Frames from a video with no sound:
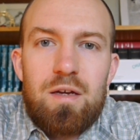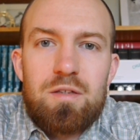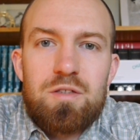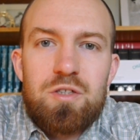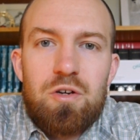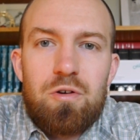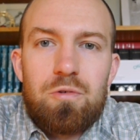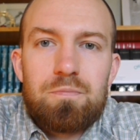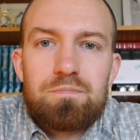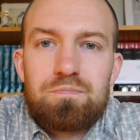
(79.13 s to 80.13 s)
And
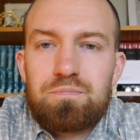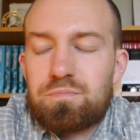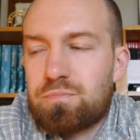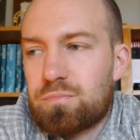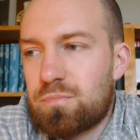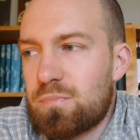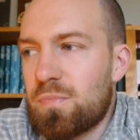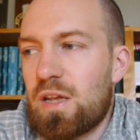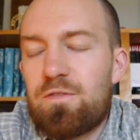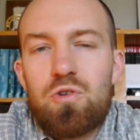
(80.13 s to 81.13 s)
so
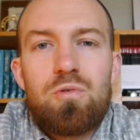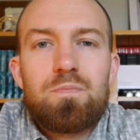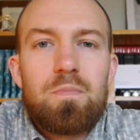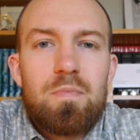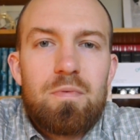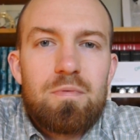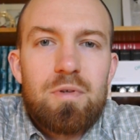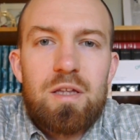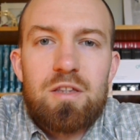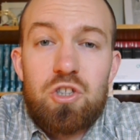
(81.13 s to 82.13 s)
if you
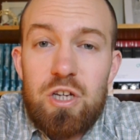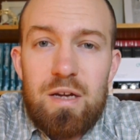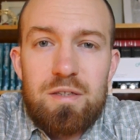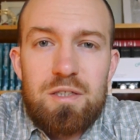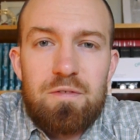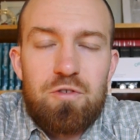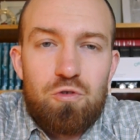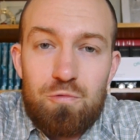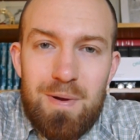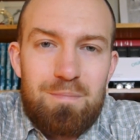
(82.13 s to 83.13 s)
get the chance, if
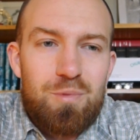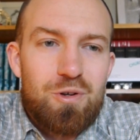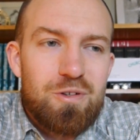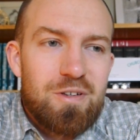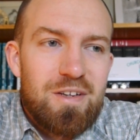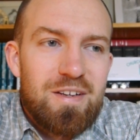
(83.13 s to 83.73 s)
you remember,